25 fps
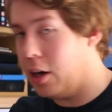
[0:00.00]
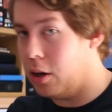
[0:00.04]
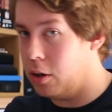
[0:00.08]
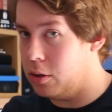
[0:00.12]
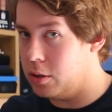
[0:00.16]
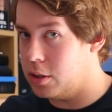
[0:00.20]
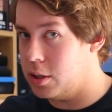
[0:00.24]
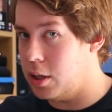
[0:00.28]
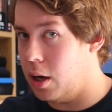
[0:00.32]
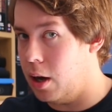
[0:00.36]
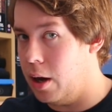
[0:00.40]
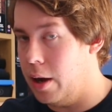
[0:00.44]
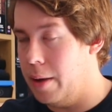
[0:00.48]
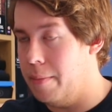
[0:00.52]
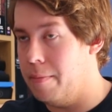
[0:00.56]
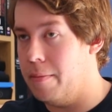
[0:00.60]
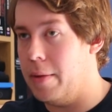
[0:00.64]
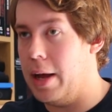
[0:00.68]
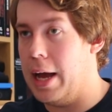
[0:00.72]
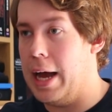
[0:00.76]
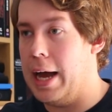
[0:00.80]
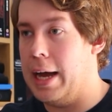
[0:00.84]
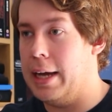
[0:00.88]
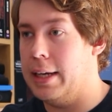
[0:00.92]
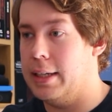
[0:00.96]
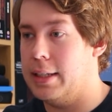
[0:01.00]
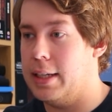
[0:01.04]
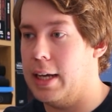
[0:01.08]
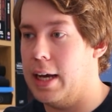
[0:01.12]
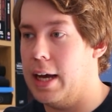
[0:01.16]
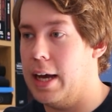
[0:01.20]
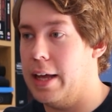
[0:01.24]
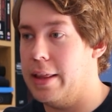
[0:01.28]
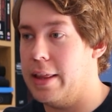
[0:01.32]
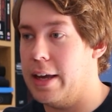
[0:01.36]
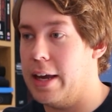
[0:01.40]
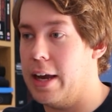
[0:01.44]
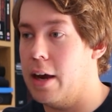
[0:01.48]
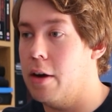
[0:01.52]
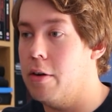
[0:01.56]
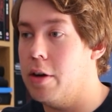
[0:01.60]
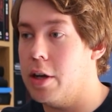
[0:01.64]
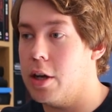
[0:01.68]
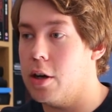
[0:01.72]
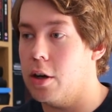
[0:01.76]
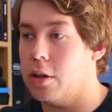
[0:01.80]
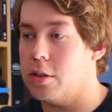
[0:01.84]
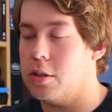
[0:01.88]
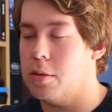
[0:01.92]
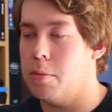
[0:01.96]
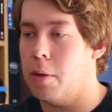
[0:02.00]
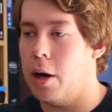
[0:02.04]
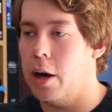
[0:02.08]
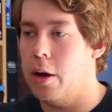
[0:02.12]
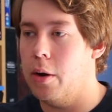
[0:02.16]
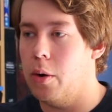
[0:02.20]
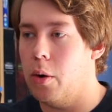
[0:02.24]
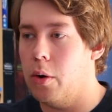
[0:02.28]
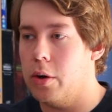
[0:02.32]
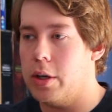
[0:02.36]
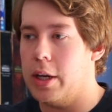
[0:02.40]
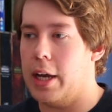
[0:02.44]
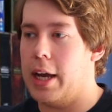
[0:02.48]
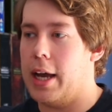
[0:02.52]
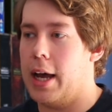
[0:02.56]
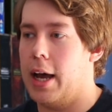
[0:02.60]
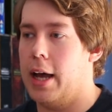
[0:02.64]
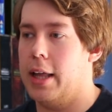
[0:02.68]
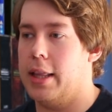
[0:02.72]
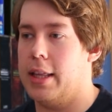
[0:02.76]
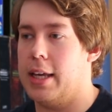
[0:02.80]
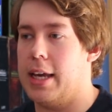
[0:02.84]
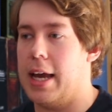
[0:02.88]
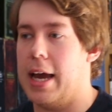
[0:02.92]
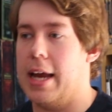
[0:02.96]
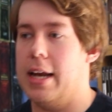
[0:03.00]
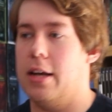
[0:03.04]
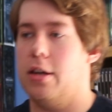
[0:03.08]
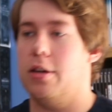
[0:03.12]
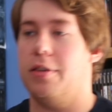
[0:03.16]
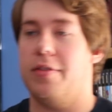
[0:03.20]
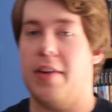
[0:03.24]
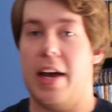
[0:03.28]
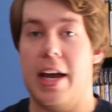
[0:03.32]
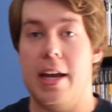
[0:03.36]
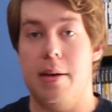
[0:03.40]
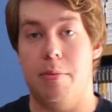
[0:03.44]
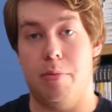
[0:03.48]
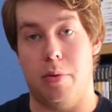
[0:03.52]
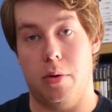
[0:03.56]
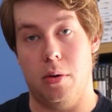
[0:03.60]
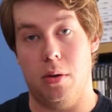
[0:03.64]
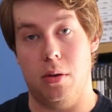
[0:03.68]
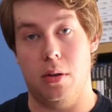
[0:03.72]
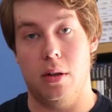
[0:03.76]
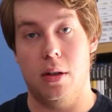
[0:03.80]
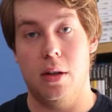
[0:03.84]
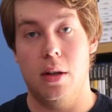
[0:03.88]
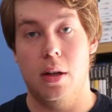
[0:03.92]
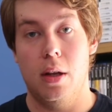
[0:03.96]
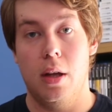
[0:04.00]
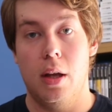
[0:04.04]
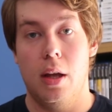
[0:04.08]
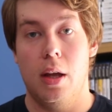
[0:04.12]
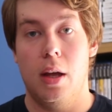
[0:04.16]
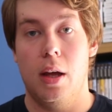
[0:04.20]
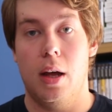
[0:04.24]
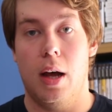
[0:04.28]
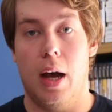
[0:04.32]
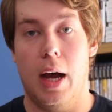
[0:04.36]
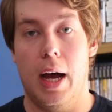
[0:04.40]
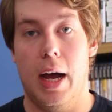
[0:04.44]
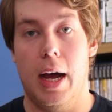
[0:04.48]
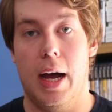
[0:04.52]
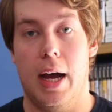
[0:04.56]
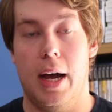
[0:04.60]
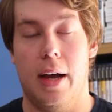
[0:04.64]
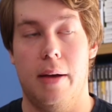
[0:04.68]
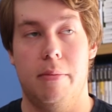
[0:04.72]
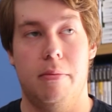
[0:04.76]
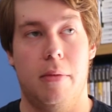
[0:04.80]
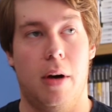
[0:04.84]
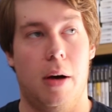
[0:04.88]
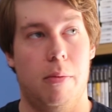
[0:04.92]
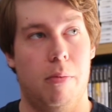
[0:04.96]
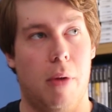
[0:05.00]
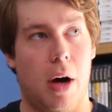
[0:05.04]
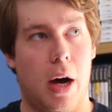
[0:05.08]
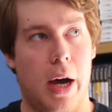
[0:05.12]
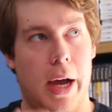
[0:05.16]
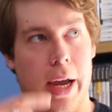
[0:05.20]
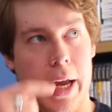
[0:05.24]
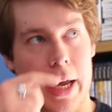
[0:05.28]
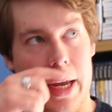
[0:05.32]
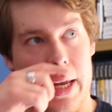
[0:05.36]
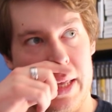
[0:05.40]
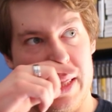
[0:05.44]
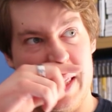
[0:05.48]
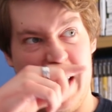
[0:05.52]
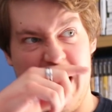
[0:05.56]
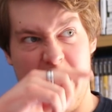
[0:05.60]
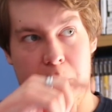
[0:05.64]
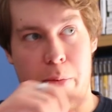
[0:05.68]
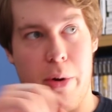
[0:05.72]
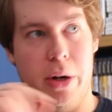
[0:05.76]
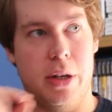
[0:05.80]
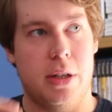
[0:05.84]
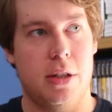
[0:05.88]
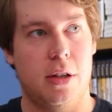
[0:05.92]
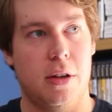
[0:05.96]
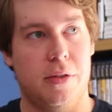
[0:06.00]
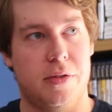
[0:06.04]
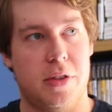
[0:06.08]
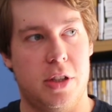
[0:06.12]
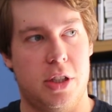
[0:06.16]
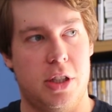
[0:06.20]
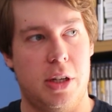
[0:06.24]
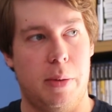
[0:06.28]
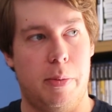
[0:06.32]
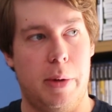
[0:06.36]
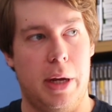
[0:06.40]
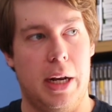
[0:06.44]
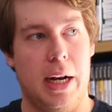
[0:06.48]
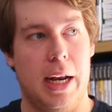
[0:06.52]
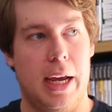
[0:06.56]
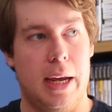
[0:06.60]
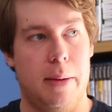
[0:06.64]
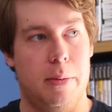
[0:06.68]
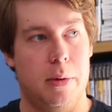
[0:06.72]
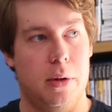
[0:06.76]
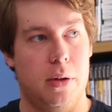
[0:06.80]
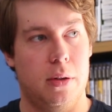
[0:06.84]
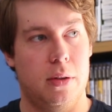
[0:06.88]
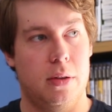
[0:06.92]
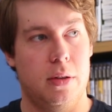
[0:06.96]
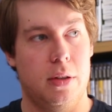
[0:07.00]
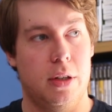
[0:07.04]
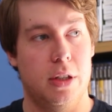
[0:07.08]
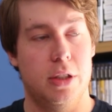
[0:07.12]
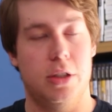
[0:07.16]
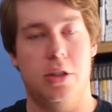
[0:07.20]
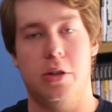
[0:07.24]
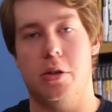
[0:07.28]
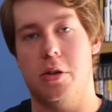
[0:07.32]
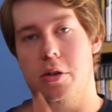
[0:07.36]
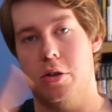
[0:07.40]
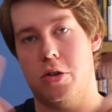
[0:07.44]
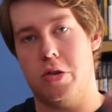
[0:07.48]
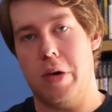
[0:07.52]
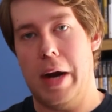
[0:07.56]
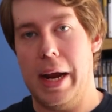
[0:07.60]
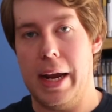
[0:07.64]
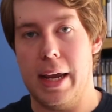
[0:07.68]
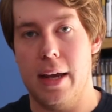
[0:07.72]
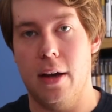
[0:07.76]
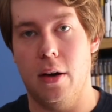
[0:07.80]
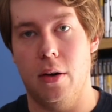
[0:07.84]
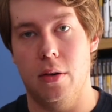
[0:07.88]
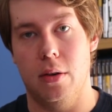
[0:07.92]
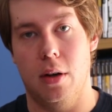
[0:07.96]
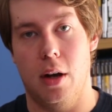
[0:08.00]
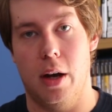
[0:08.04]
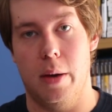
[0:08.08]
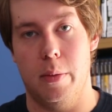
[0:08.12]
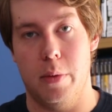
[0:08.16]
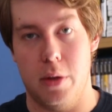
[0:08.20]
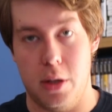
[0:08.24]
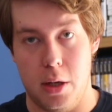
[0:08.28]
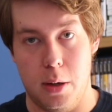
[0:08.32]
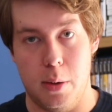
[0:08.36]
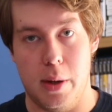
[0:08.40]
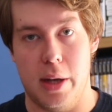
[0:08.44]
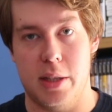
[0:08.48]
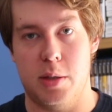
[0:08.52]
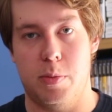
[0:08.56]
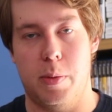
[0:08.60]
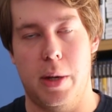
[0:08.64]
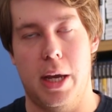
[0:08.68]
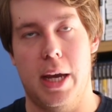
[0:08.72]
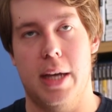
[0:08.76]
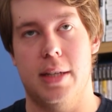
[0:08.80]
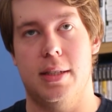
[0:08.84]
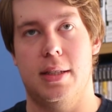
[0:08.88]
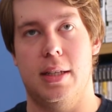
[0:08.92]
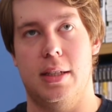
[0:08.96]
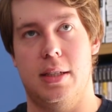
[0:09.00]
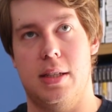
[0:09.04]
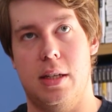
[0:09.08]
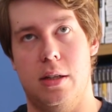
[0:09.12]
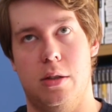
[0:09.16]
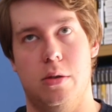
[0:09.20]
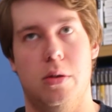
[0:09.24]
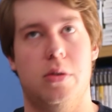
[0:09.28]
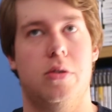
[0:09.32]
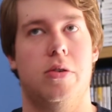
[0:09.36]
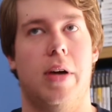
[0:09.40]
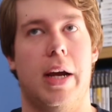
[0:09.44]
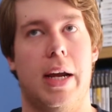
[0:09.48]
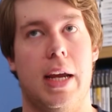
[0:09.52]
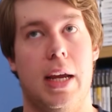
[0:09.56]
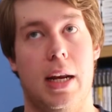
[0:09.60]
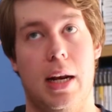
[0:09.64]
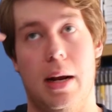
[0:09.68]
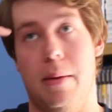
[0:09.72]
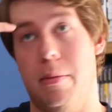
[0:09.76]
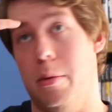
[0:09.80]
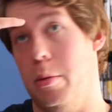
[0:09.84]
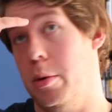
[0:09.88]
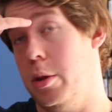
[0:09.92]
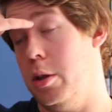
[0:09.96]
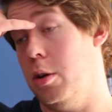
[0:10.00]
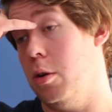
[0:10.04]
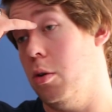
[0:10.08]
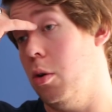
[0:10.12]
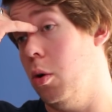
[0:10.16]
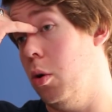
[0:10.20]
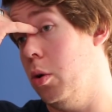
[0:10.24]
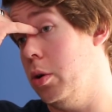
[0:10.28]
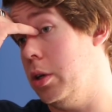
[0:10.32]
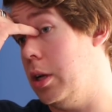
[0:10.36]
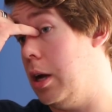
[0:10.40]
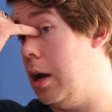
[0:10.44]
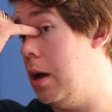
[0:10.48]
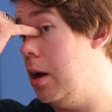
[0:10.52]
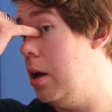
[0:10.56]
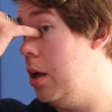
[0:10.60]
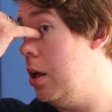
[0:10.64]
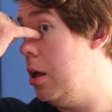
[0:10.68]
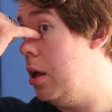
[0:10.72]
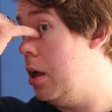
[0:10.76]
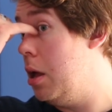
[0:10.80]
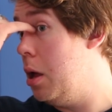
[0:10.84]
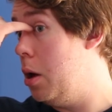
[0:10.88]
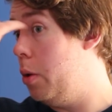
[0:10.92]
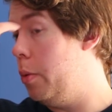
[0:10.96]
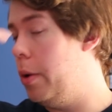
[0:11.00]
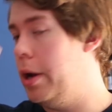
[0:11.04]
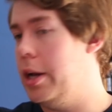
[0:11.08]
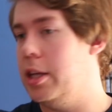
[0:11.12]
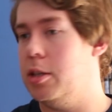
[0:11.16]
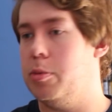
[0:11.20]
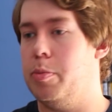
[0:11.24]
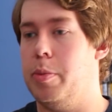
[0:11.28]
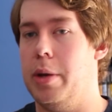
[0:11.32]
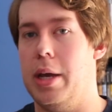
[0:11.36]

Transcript: long time, and they only got to my order at the end of April. They printed off the shipping label because you can track it online with USPS. They send you a tracking number with your order when